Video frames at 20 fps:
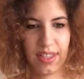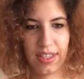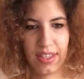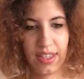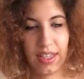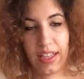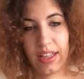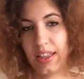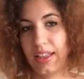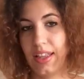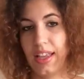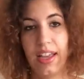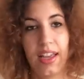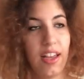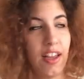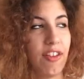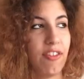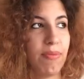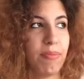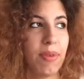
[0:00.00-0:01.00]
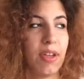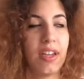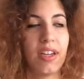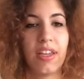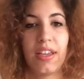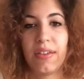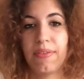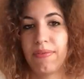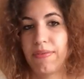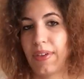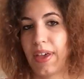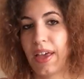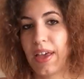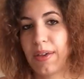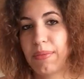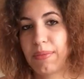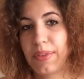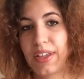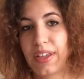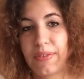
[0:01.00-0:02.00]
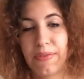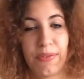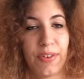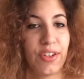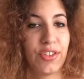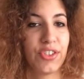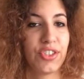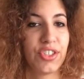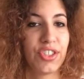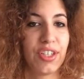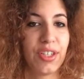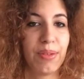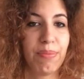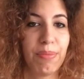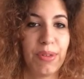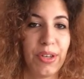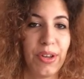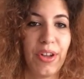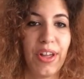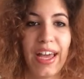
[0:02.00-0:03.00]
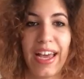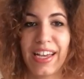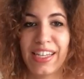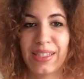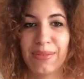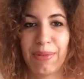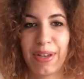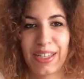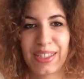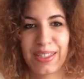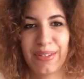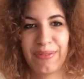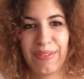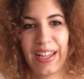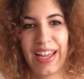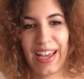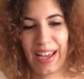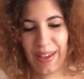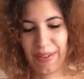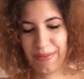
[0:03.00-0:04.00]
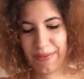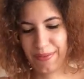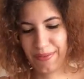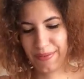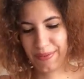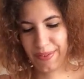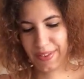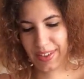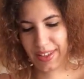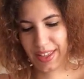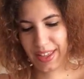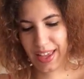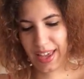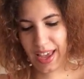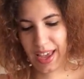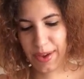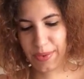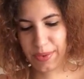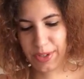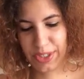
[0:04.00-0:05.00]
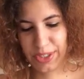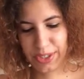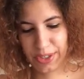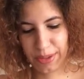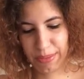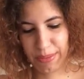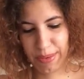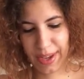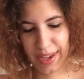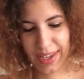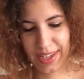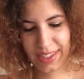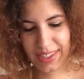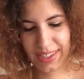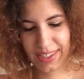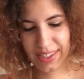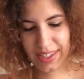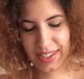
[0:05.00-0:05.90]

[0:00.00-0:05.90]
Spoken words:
And love, money, family, friendship, and all aspects of life. I wish you the best.